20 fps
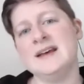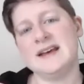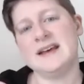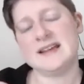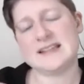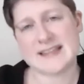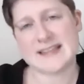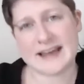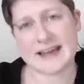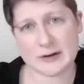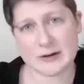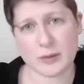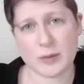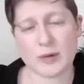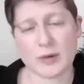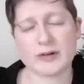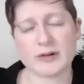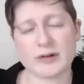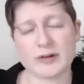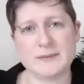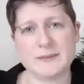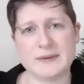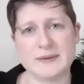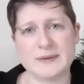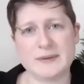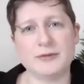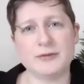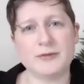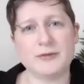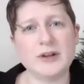is that in order to be
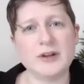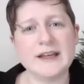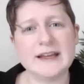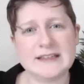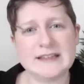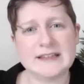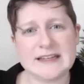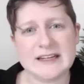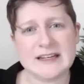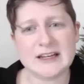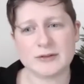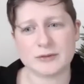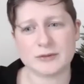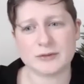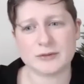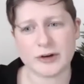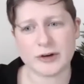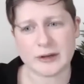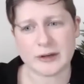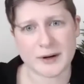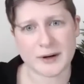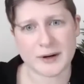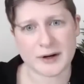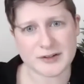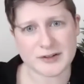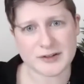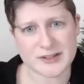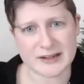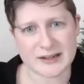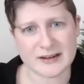a fully deconverted
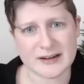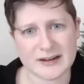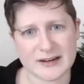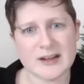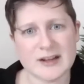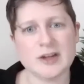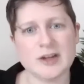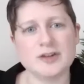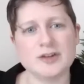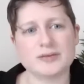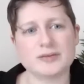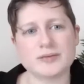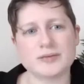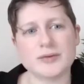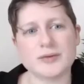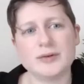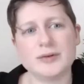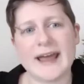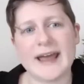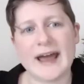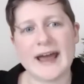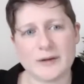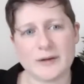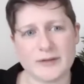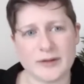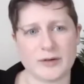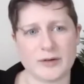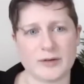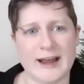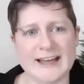person, truly out of
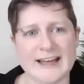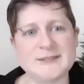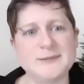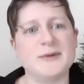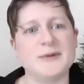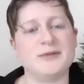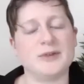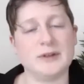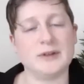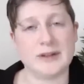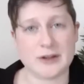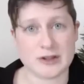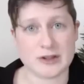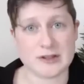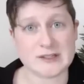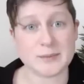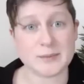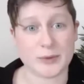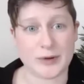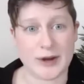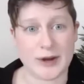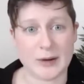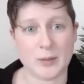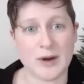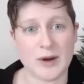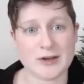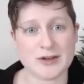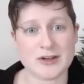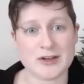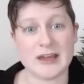the grasp of religion's
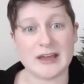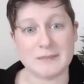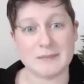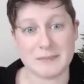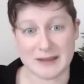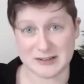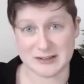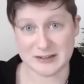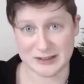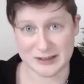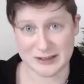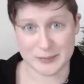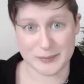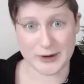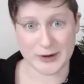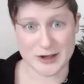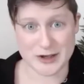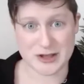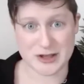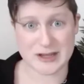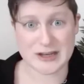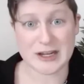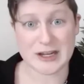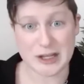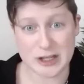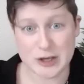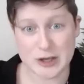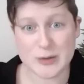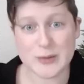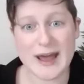brainwashing and mental oppression,
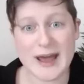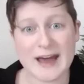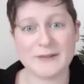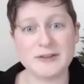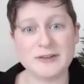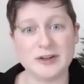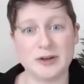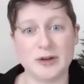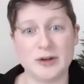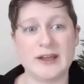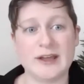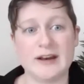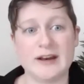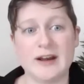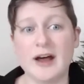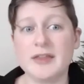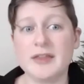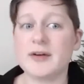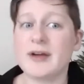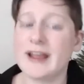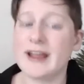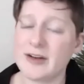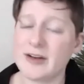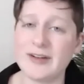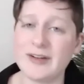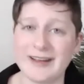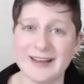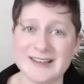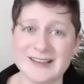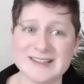you have to look at other
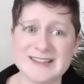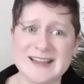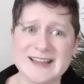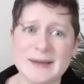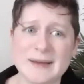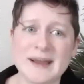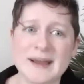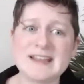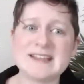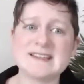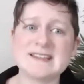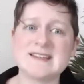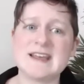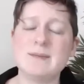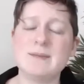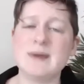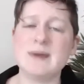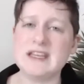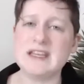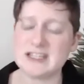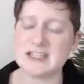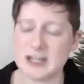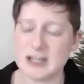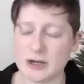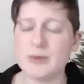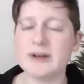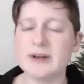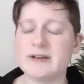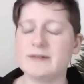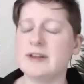areas that might seem
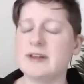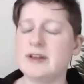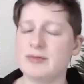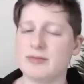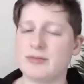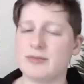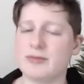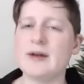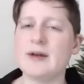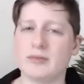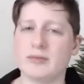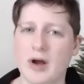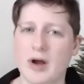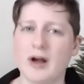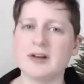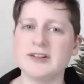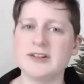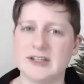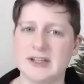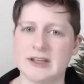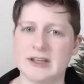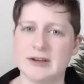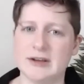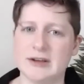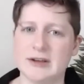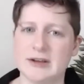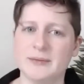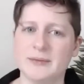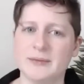intuitively right or wrong to you